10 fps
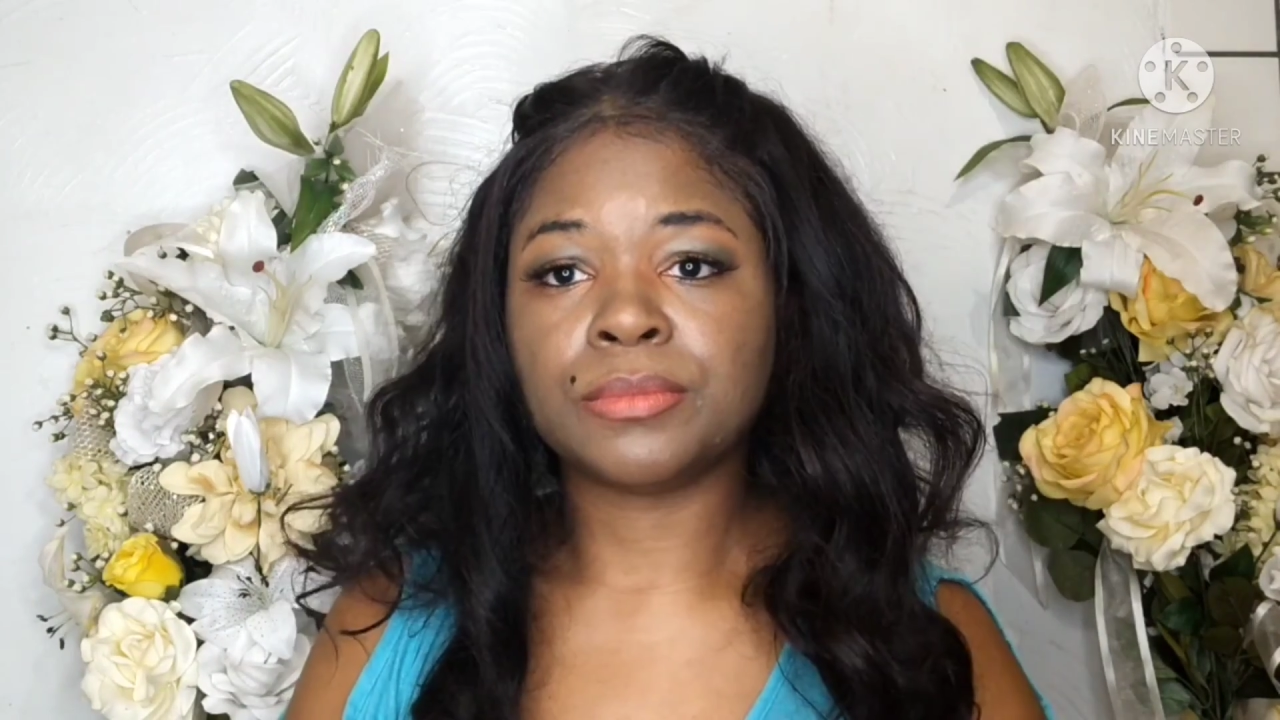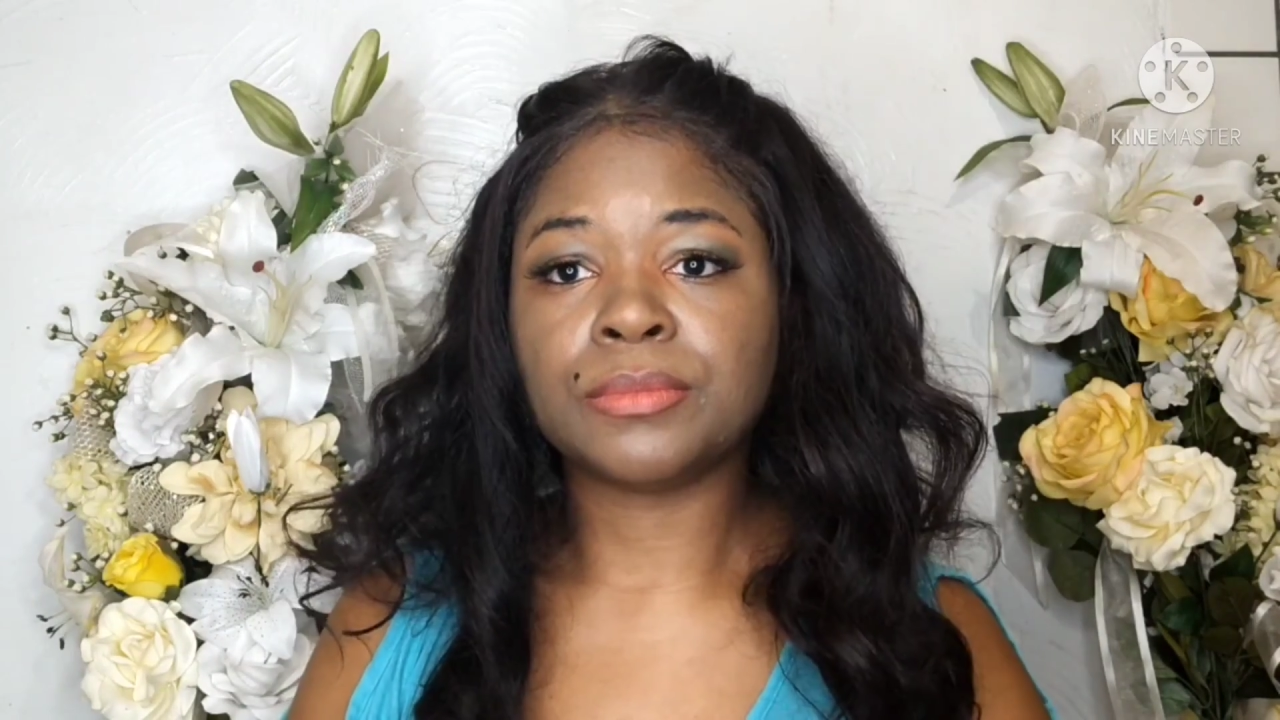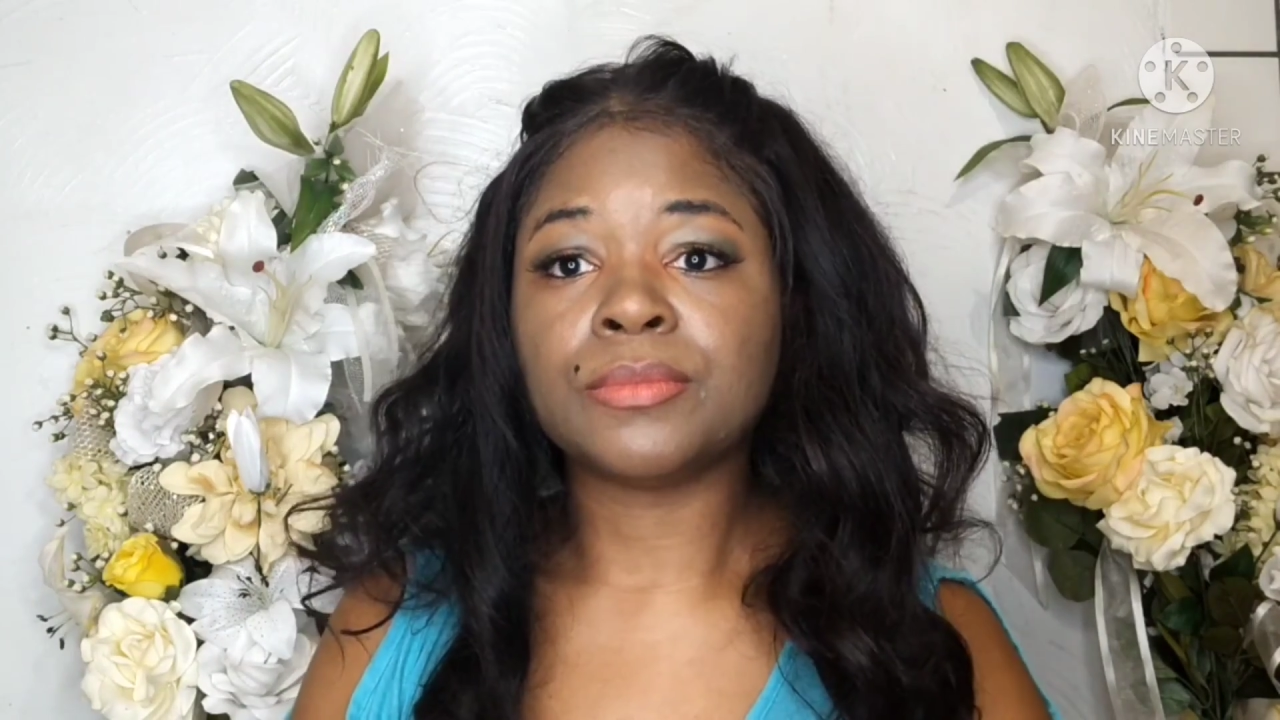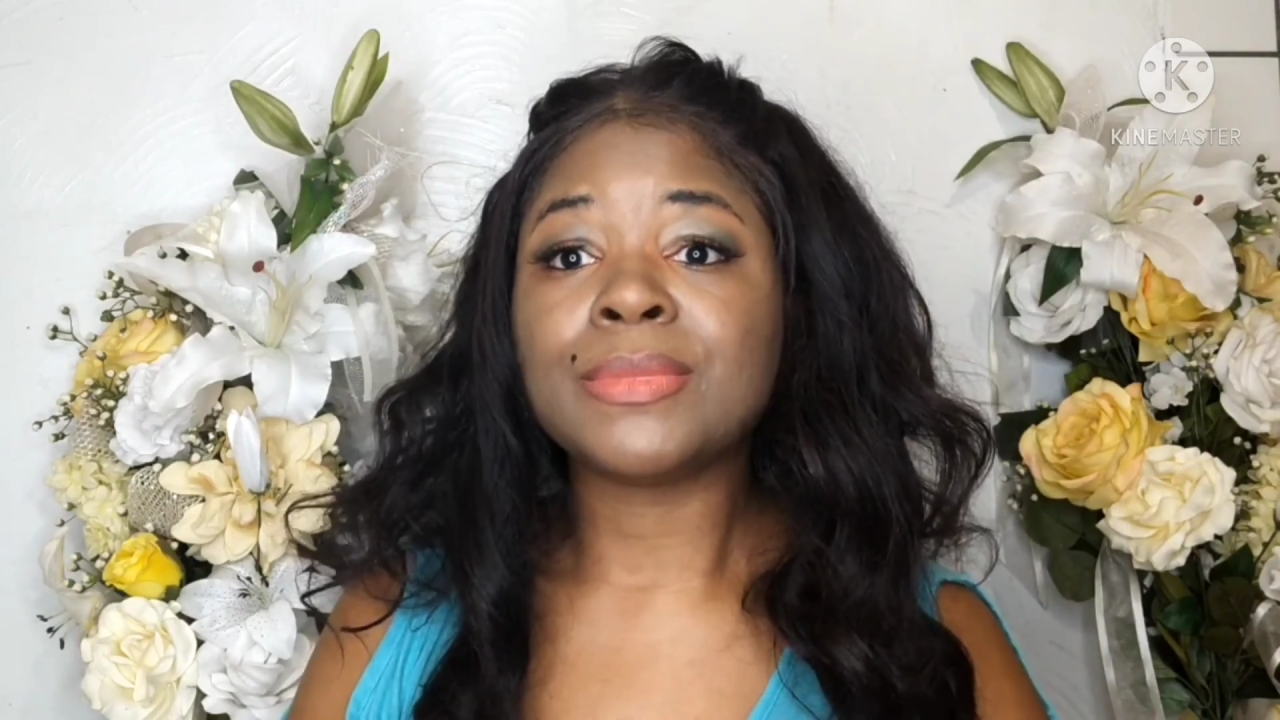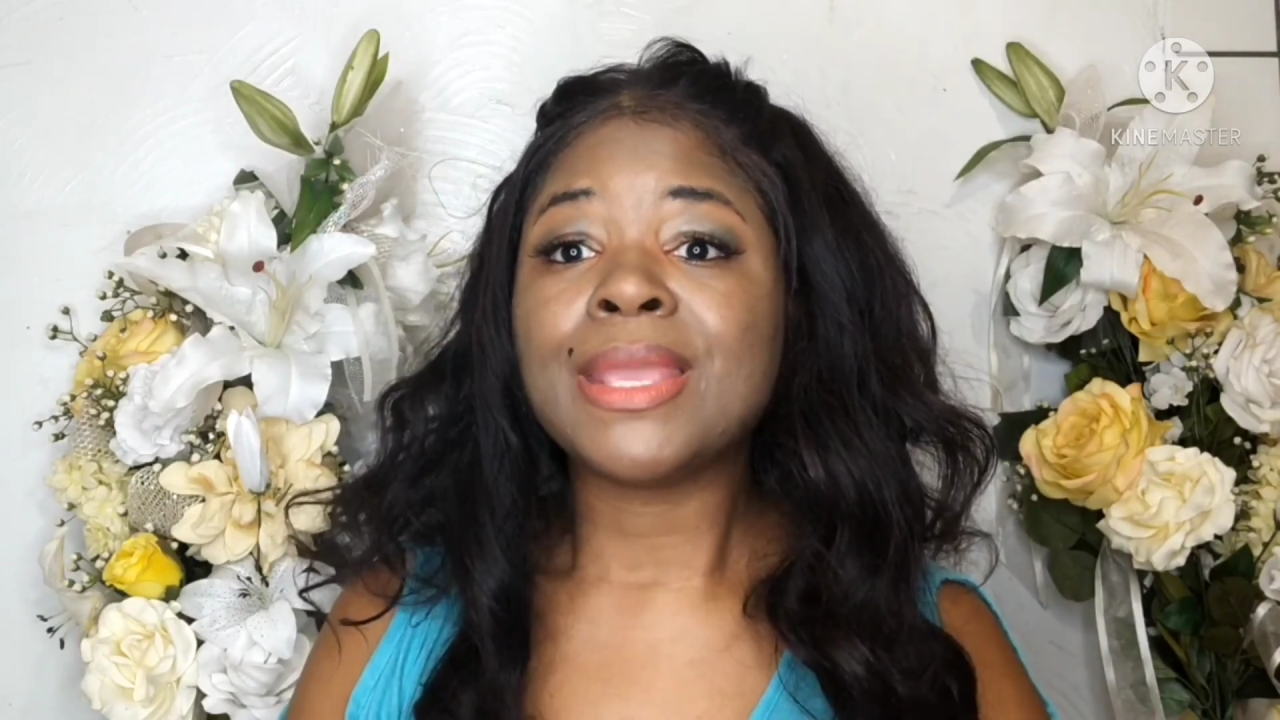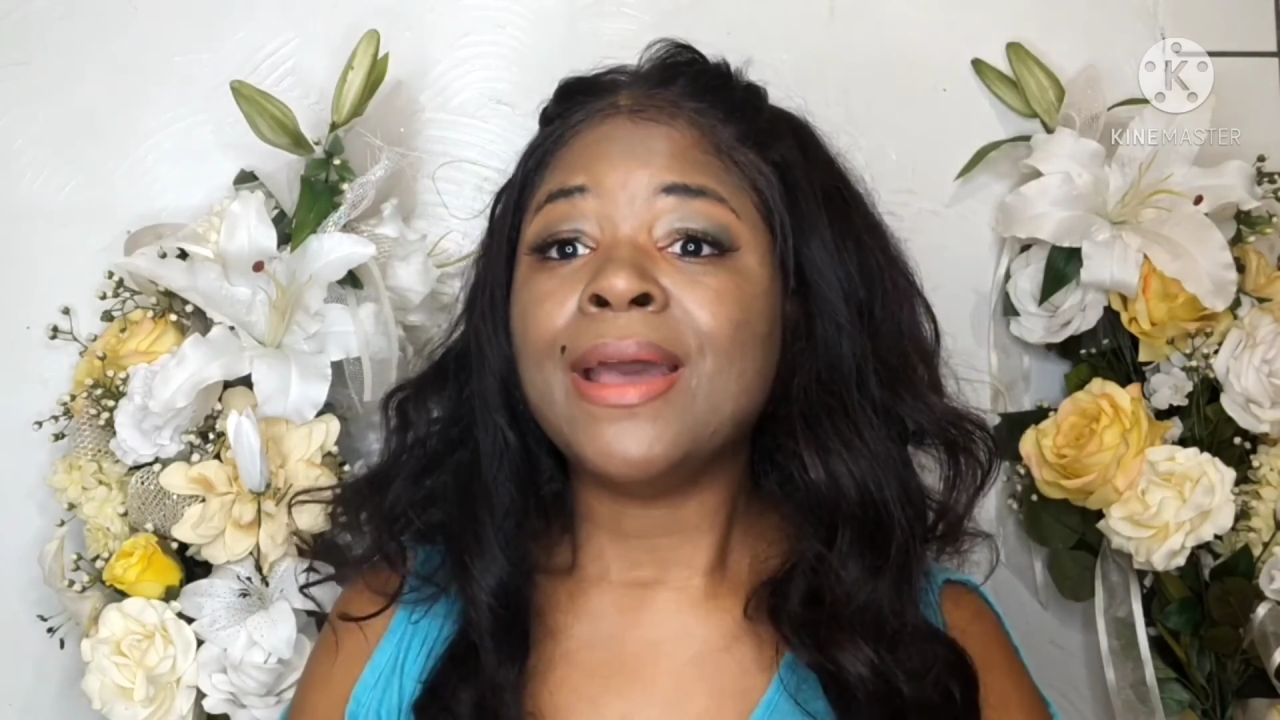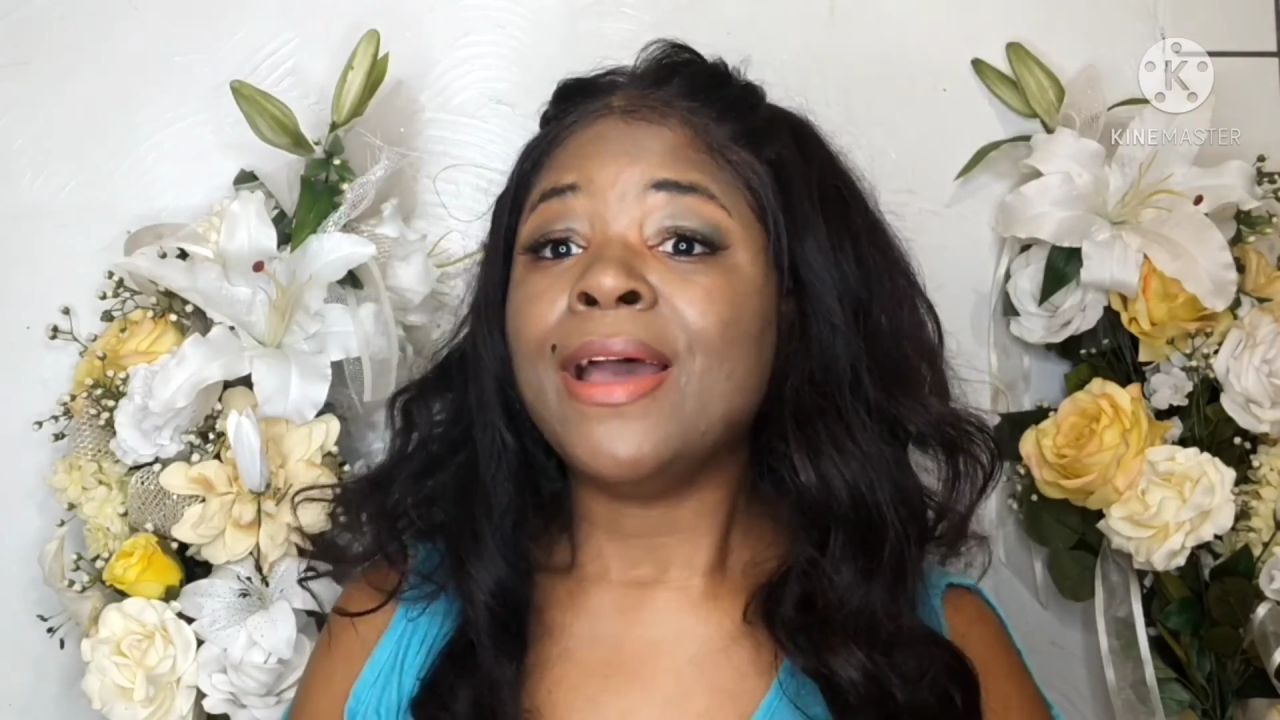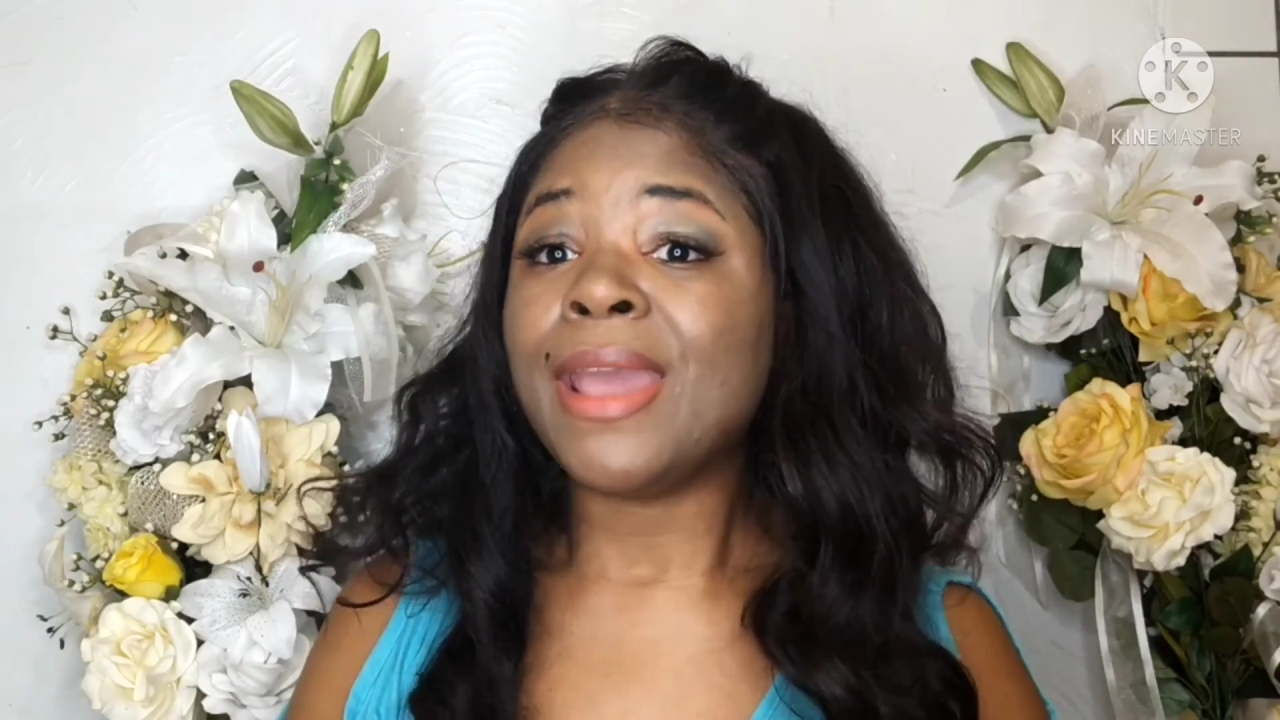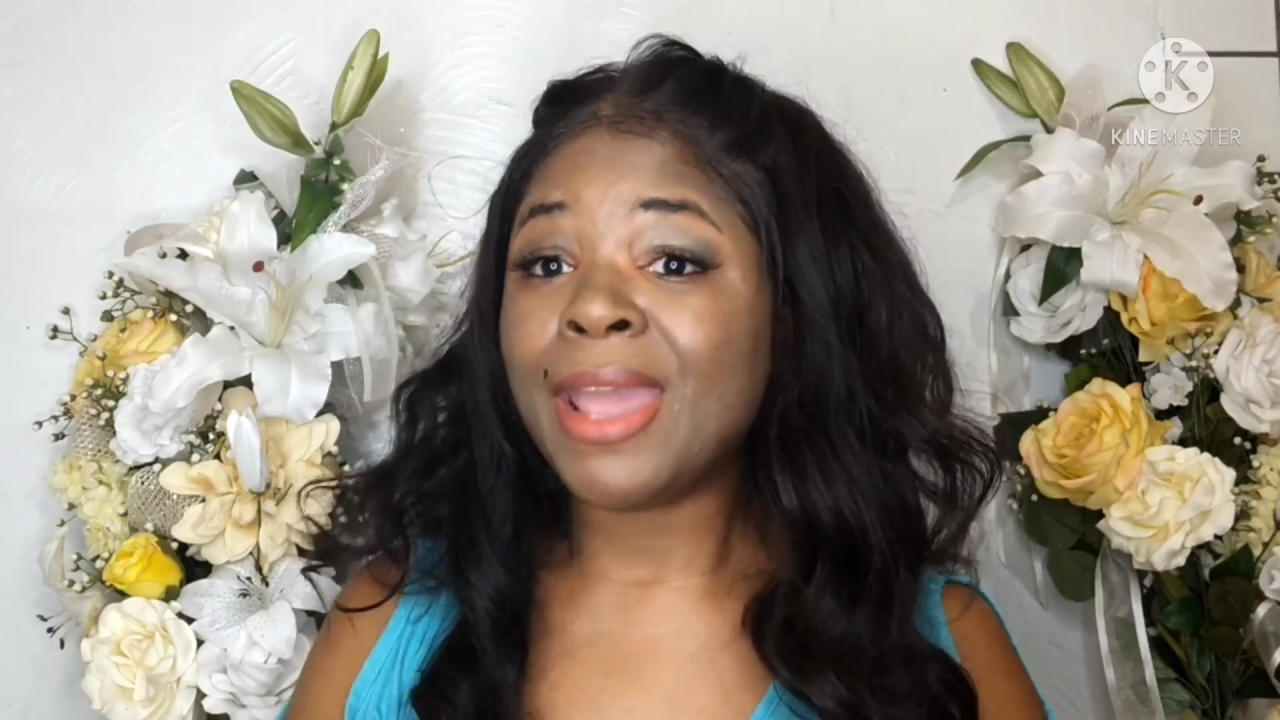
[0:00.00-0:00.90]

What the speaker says: and a